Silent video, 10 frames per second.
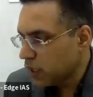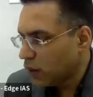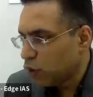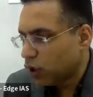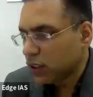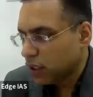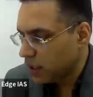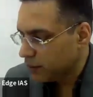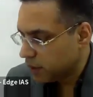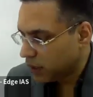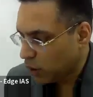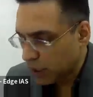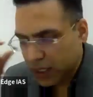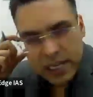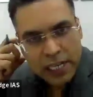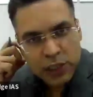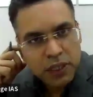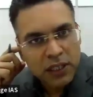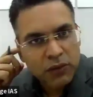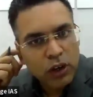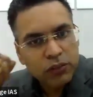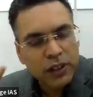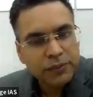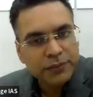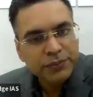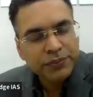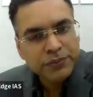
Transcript: how will you award the honest taxpayer, in what way?